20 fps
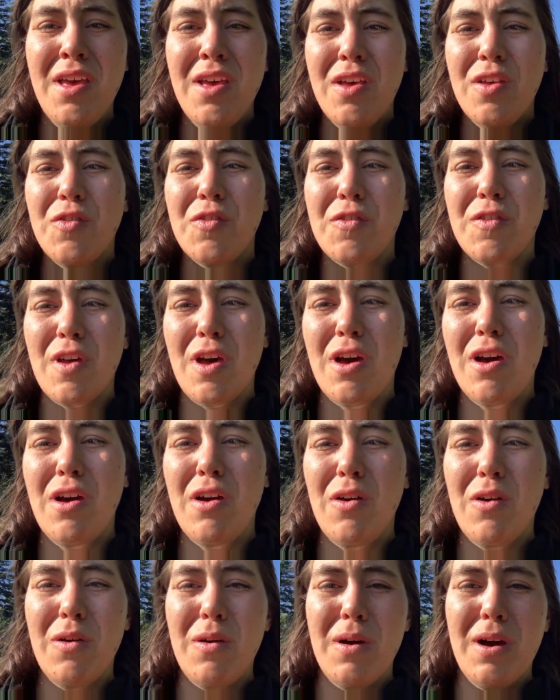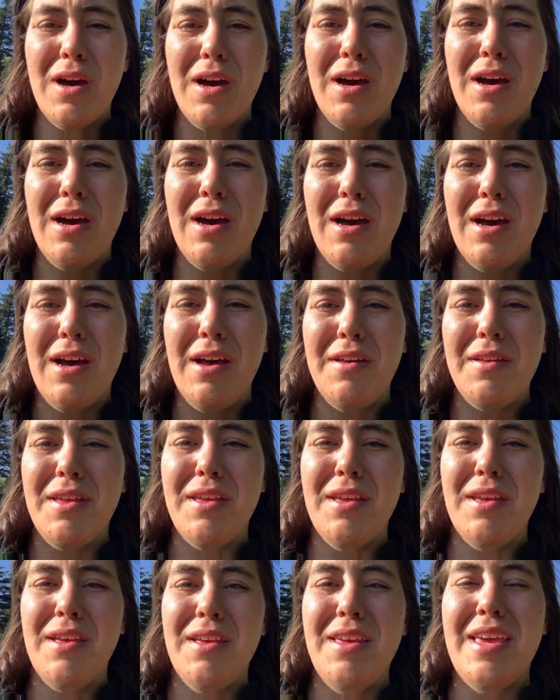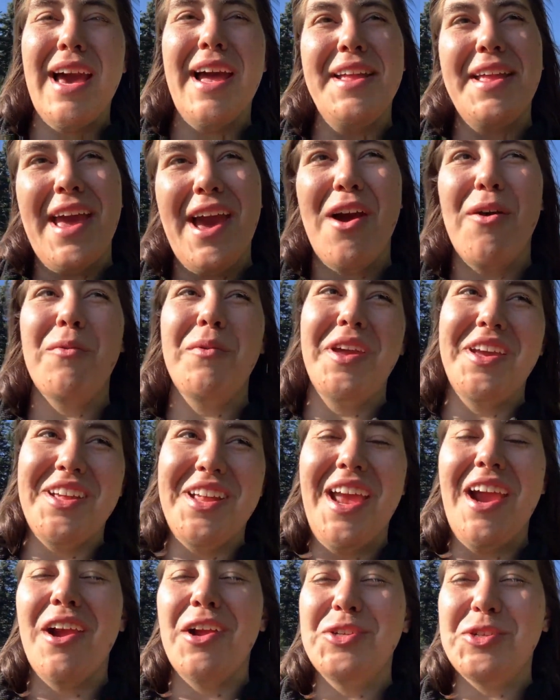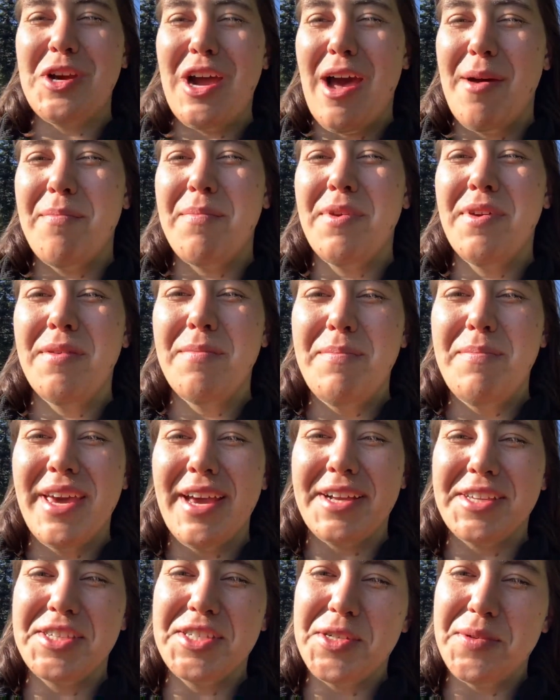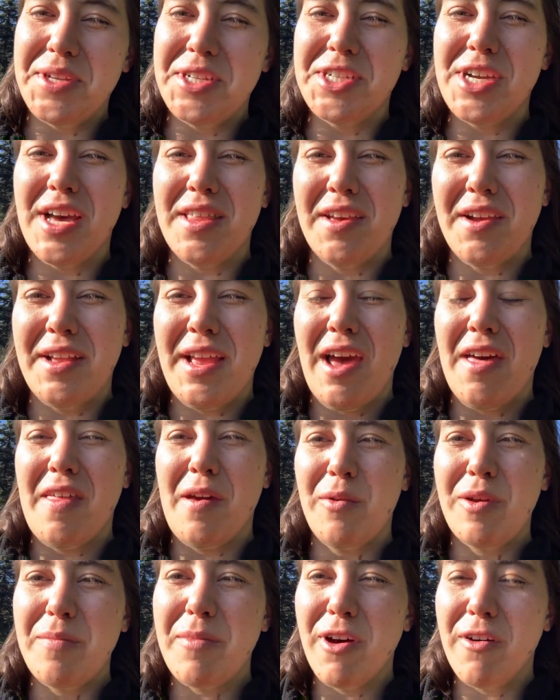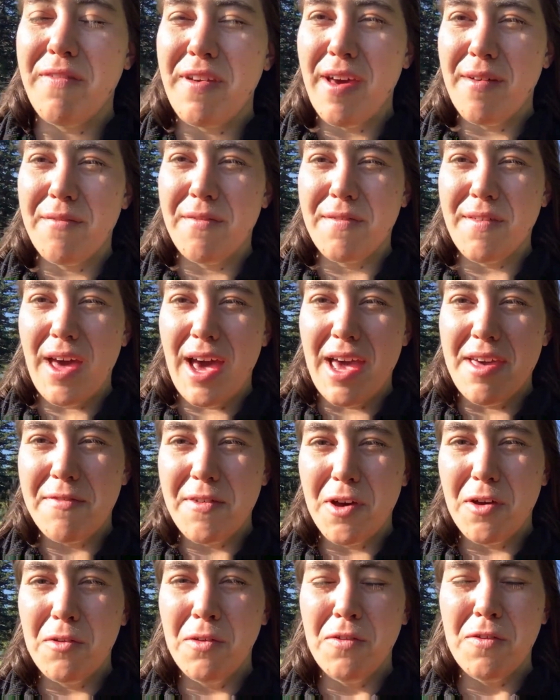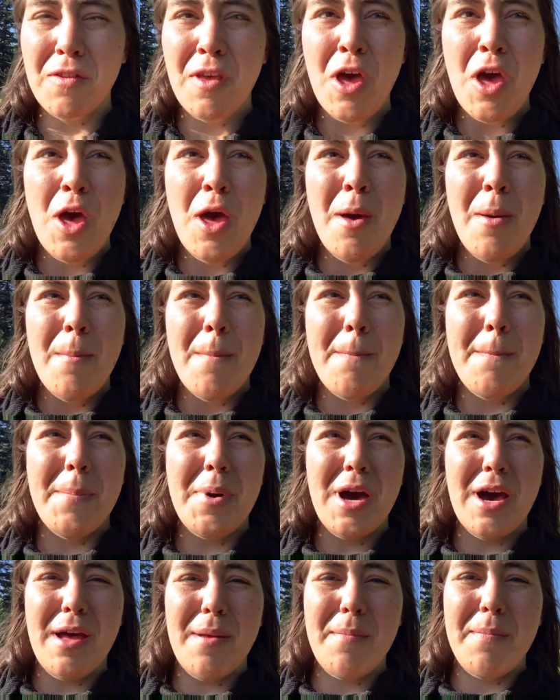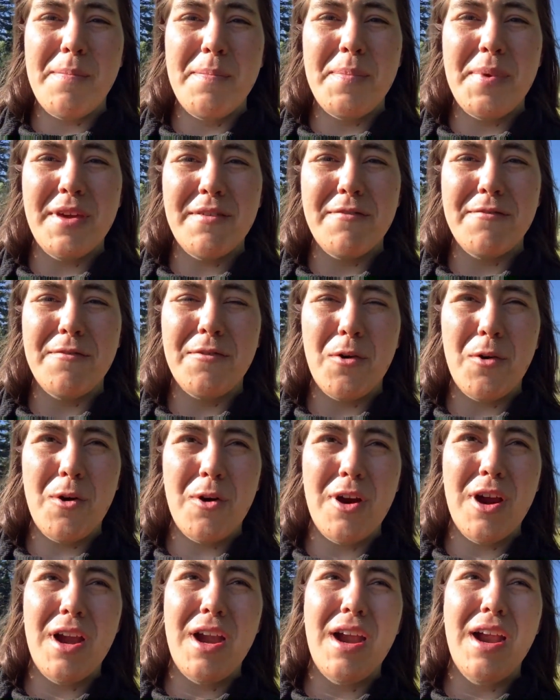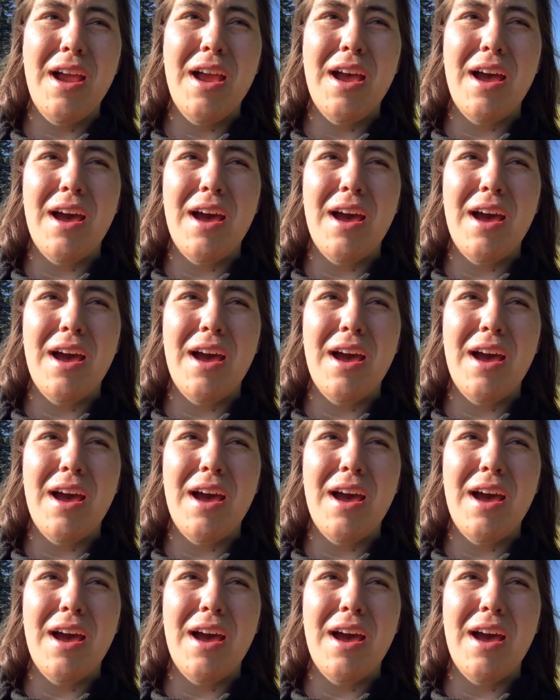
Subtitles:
So, yeah, now we can airdrop pics to each other now that we both have iPhones. But before,